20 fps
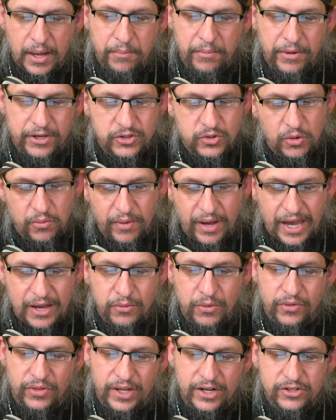must remain
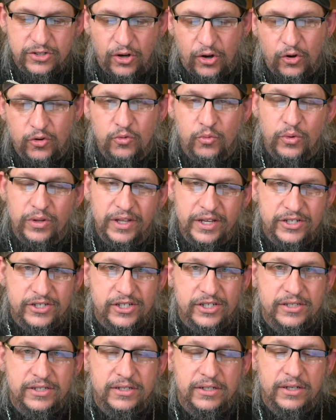within his own
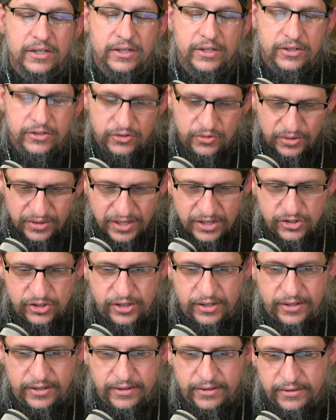religious tradition.